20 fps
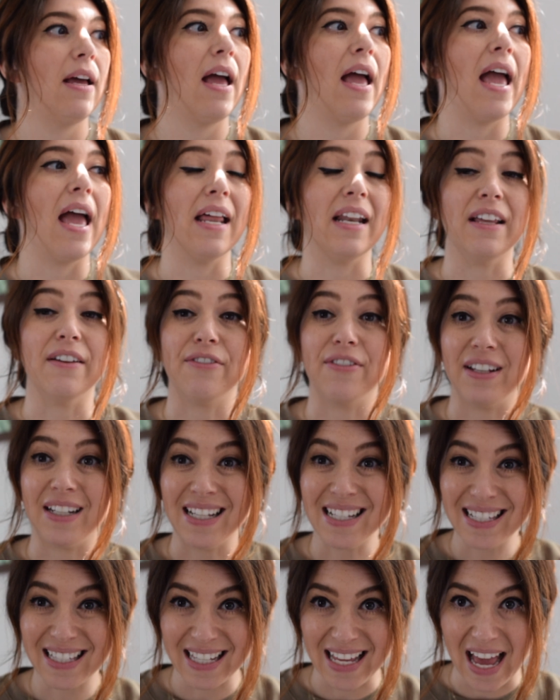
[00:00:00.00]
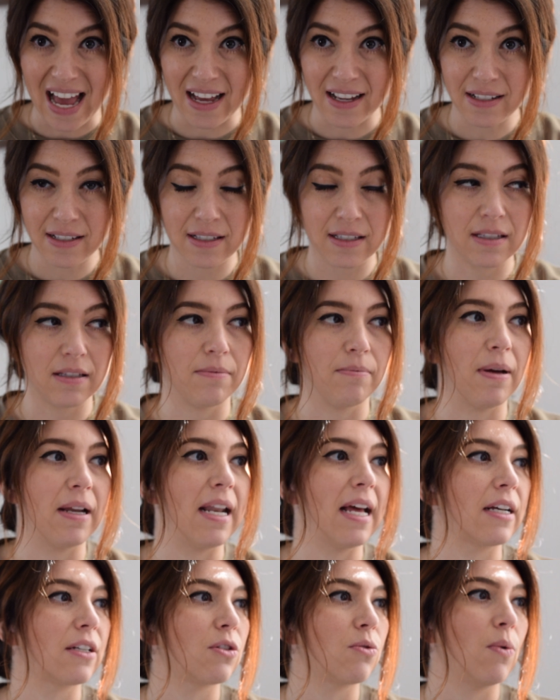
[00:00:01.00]
And if it is yes, my
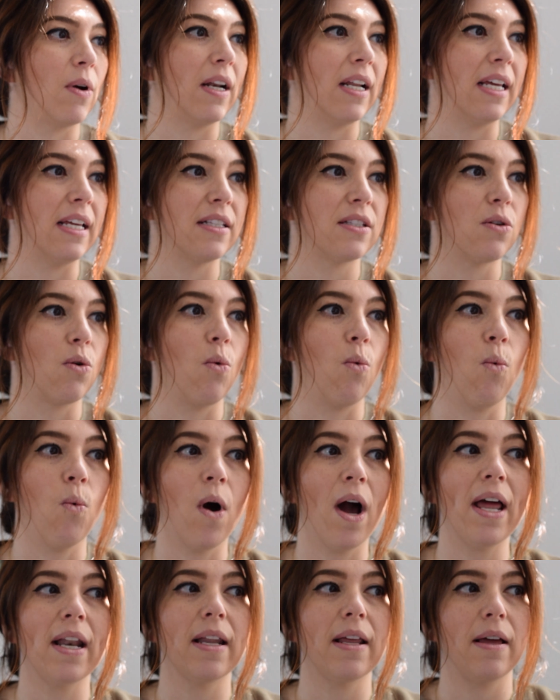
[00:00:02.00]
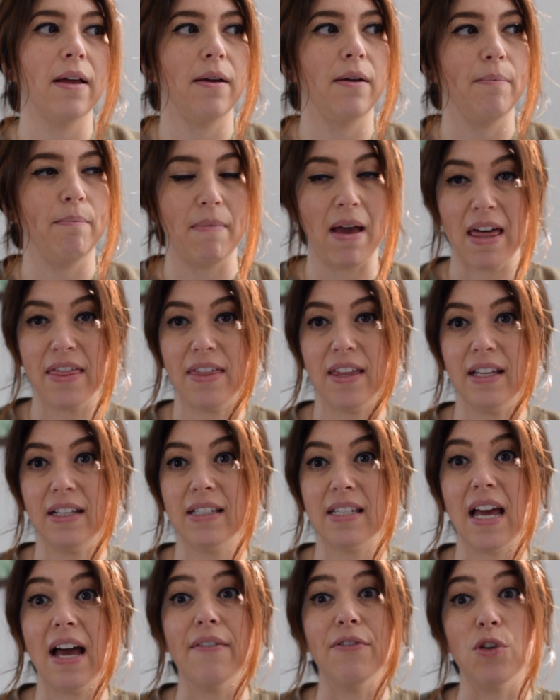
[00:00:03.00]
next one is what
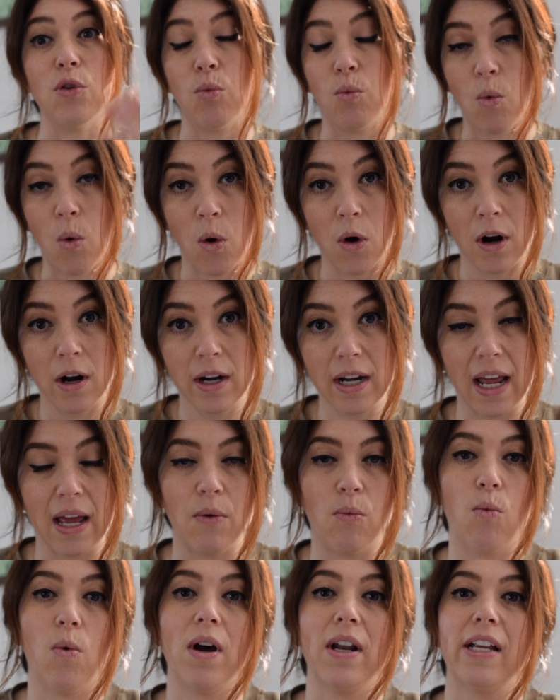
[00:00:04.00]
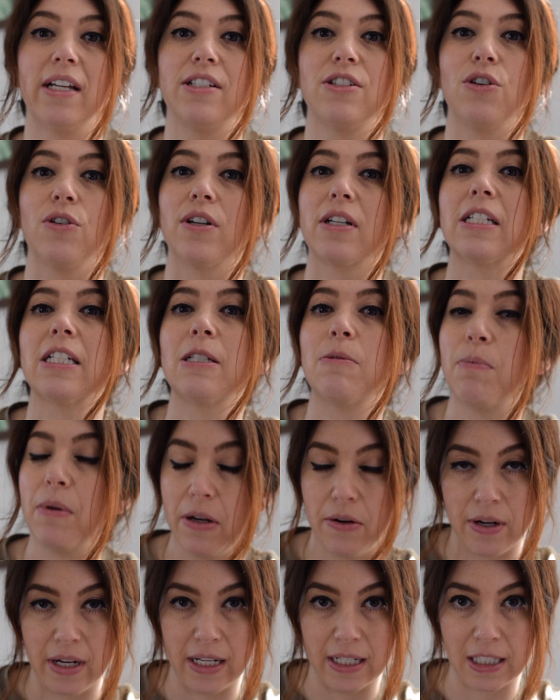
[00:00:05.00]
methods have you worn and what has your
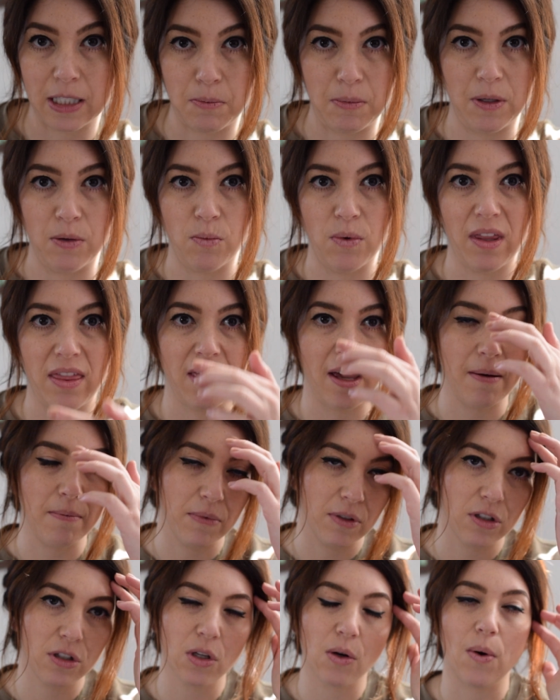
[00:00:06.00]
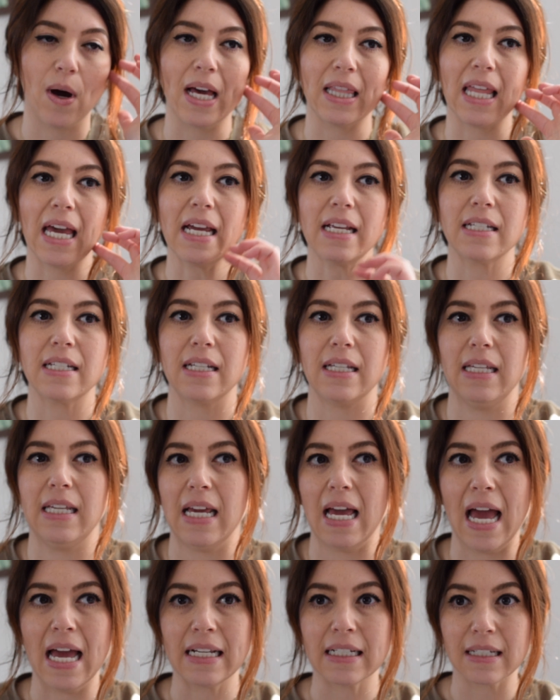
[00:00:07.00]
experience been with them? So I like to
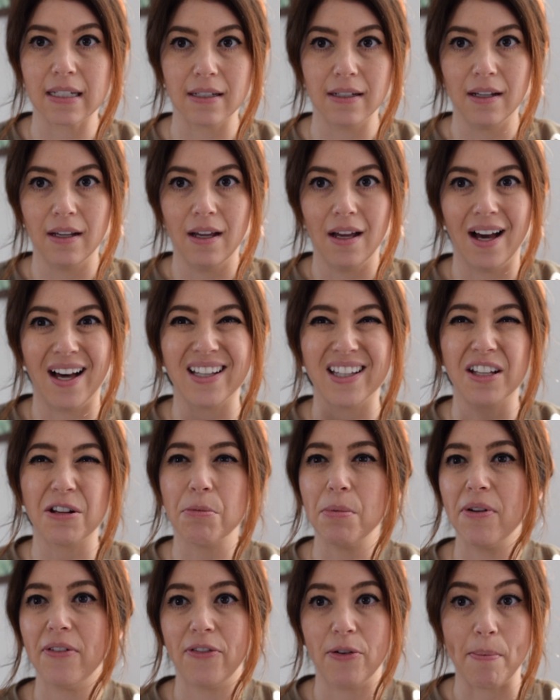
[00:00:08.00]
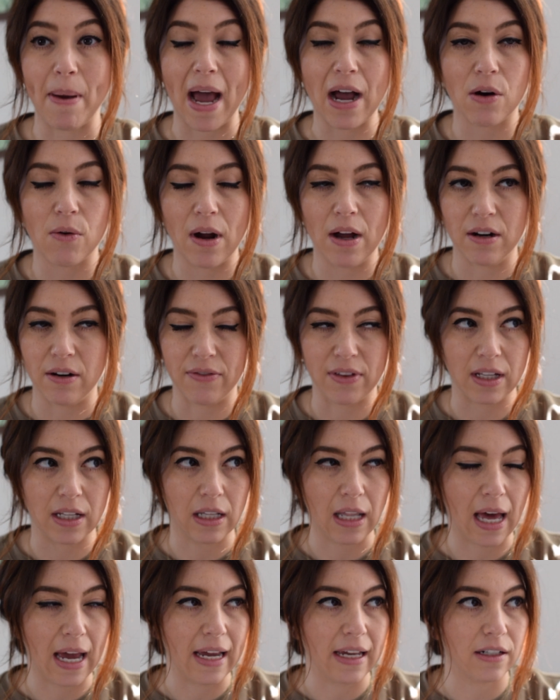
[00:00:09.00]
get a little bit of a background of the
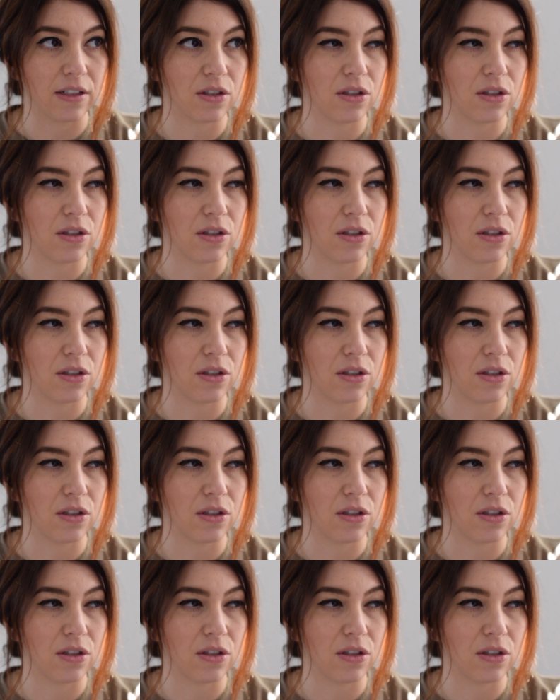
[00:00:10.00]
client.